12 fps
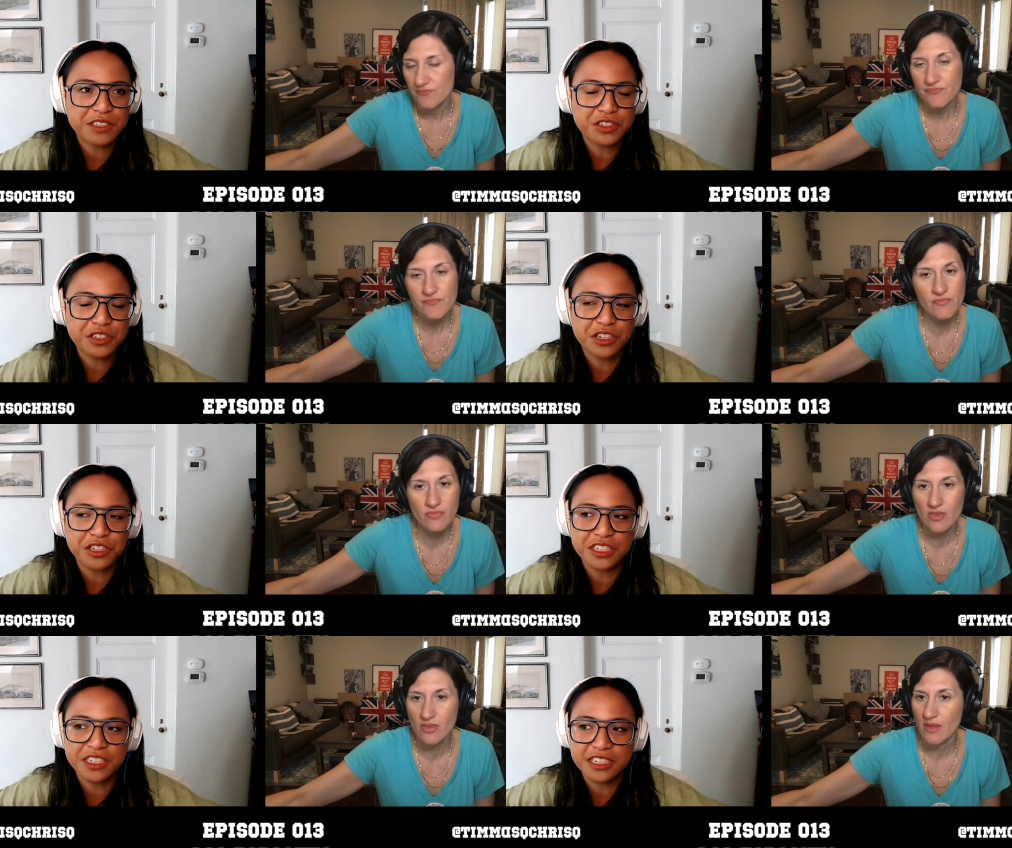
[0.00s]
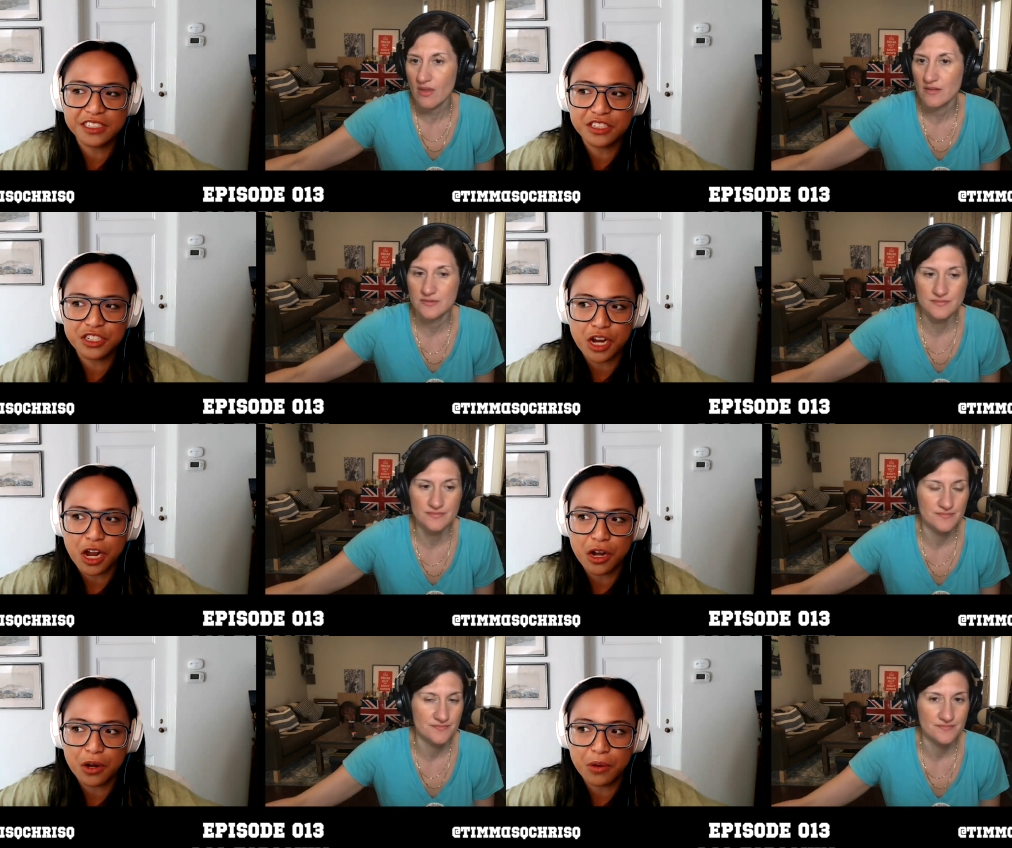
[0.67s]
Speaker 1: such a good
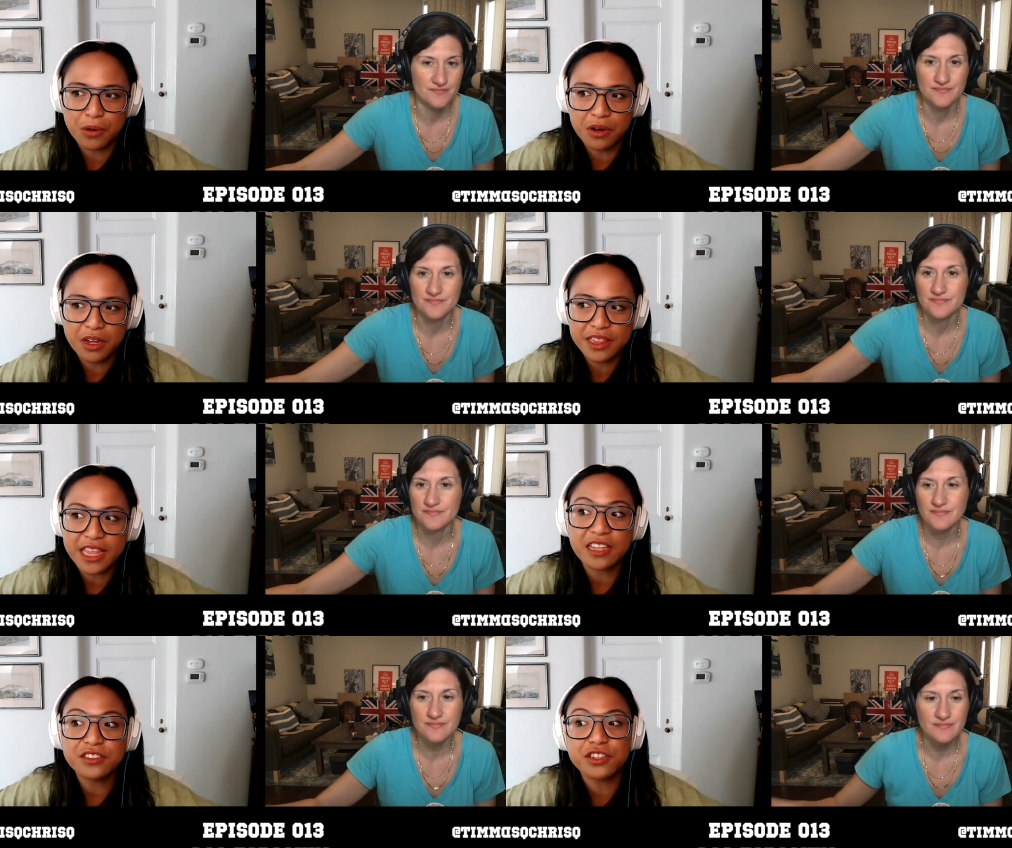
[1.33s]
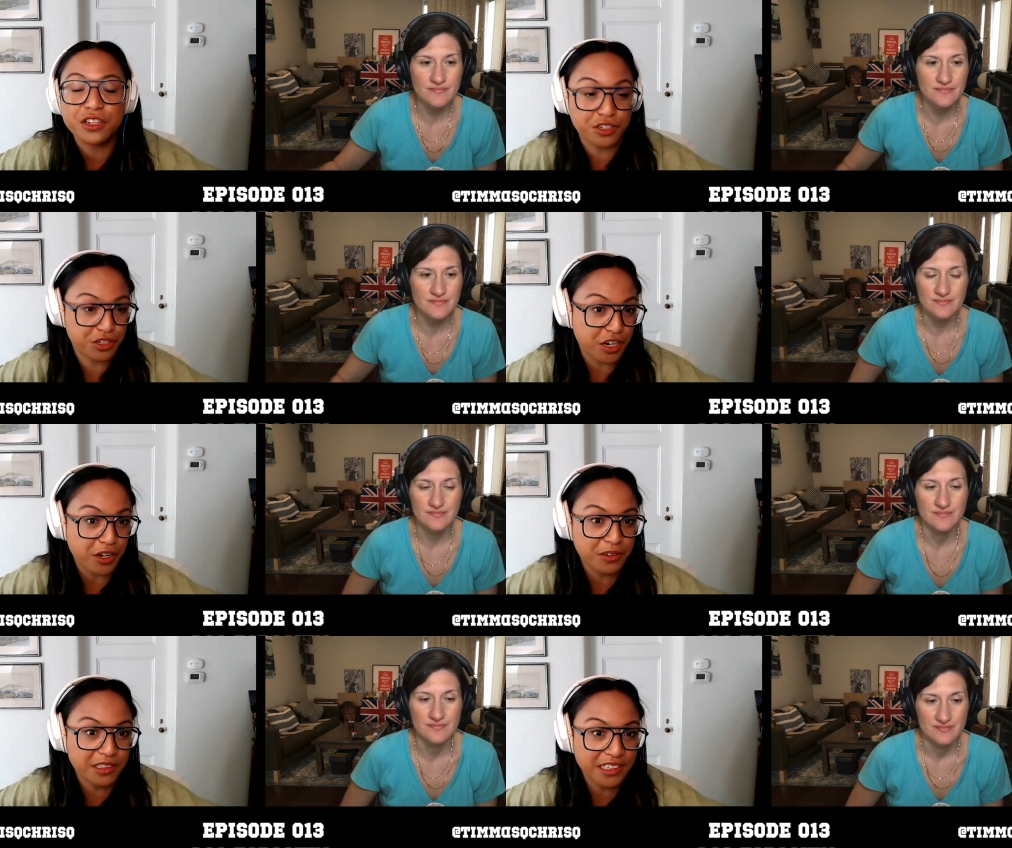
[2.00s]
show. That's a good
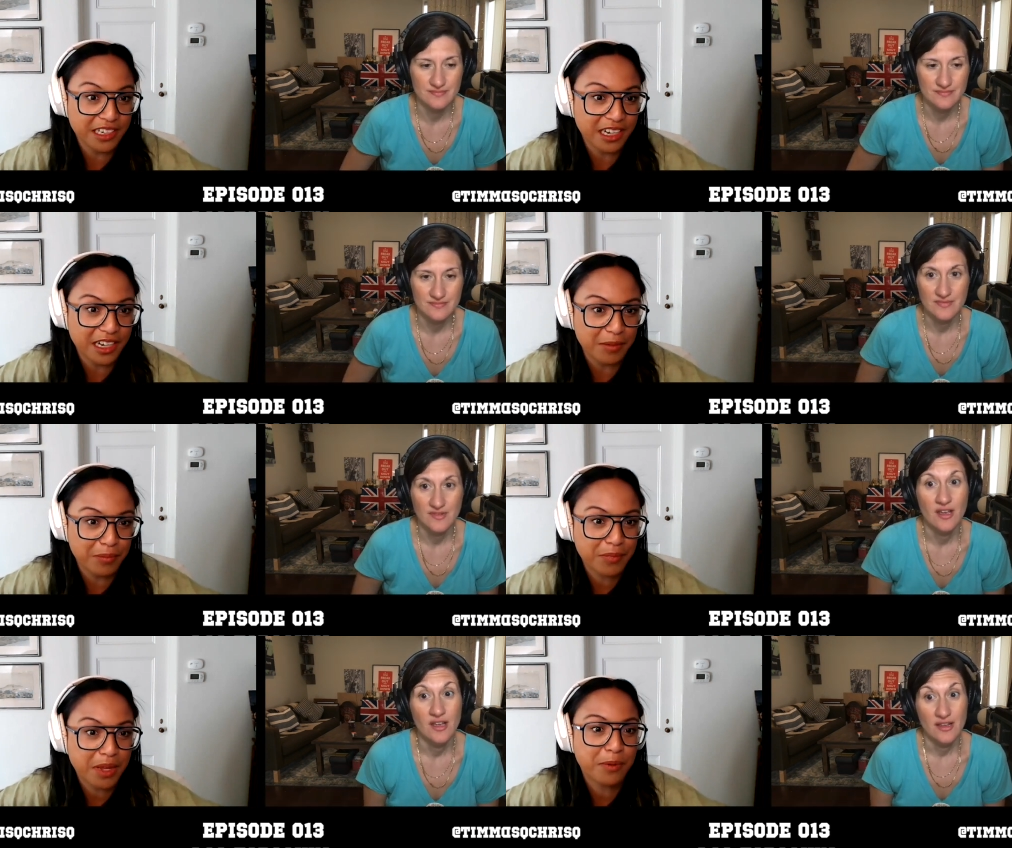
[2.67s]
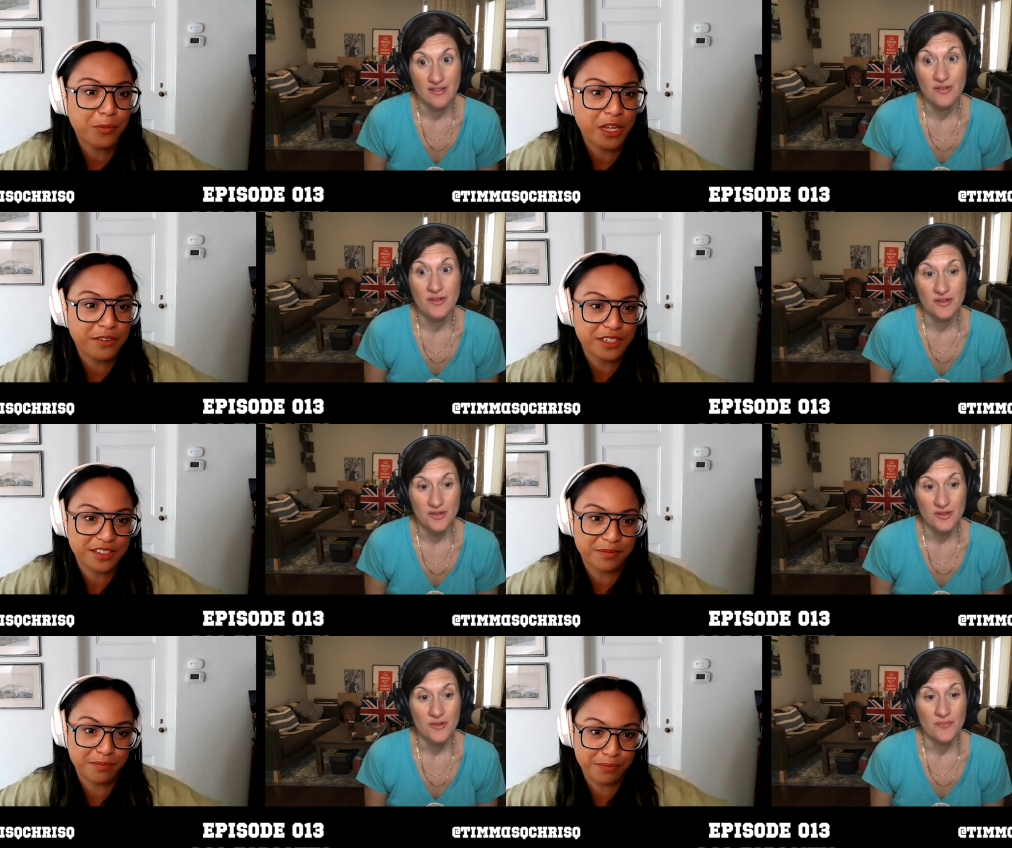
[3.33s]
show. Um, maybe we'll have
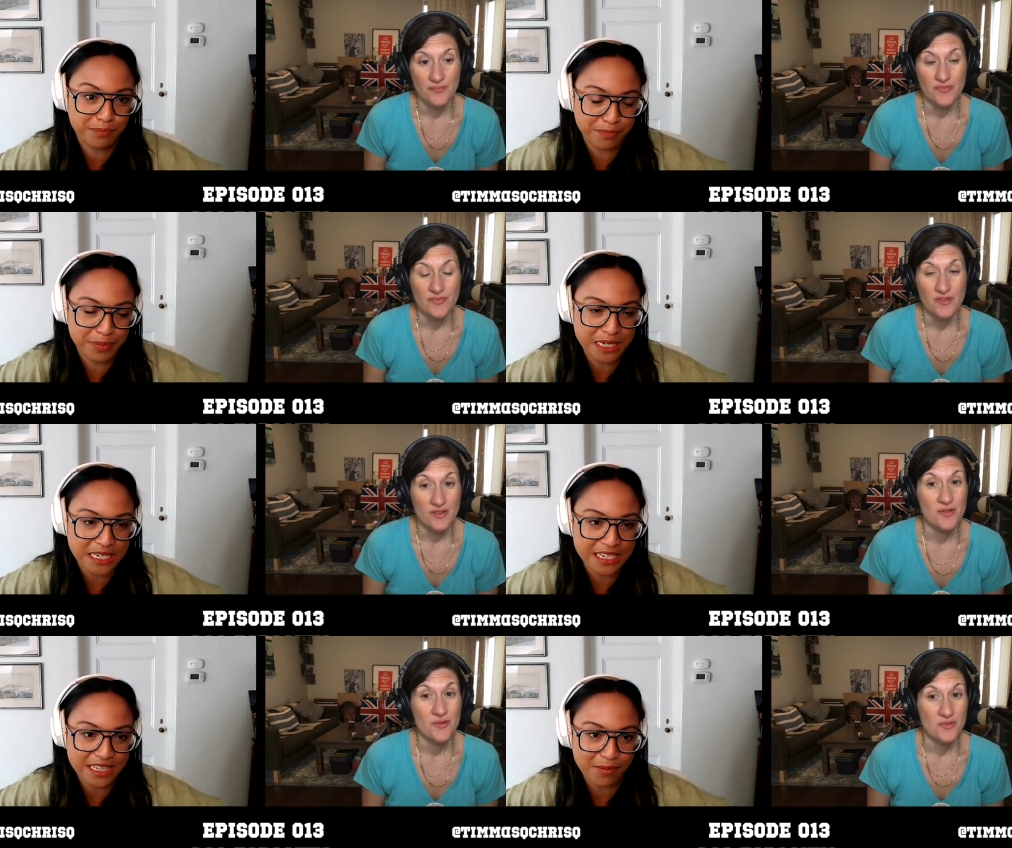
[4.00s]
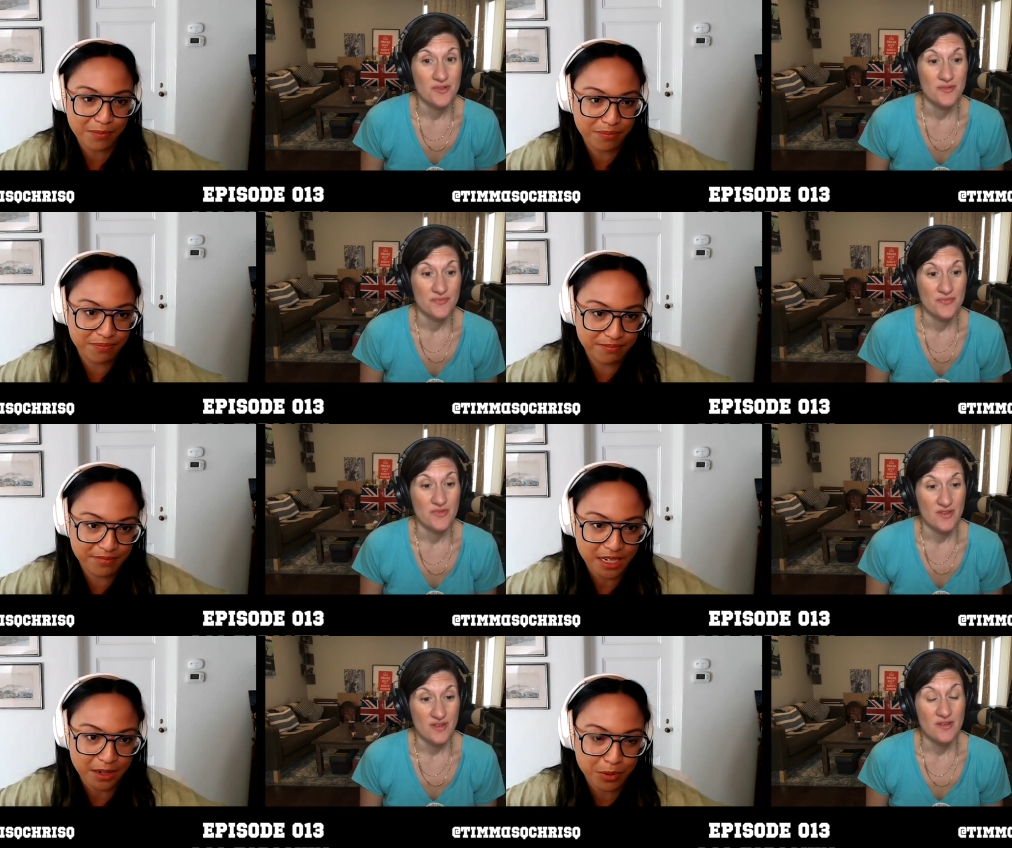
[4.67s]
to pin in,
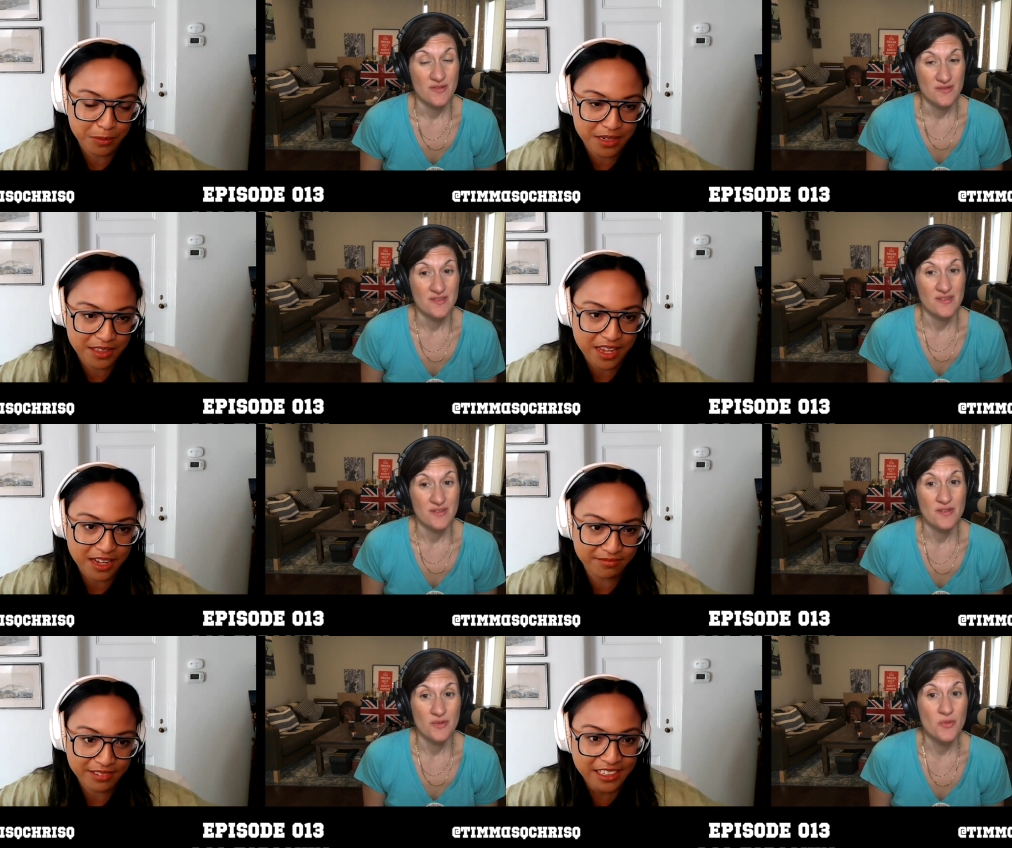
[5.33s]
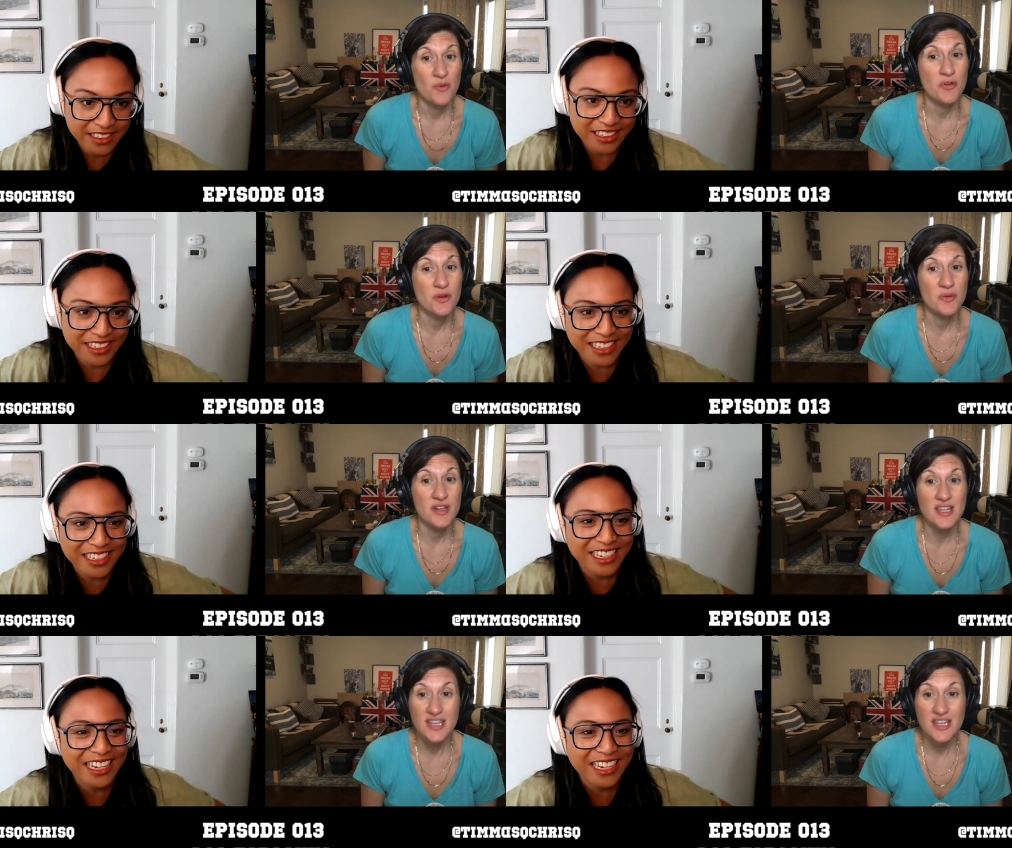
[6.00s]
you know, put a pin in that.
Speaker 2: We'll put a pin in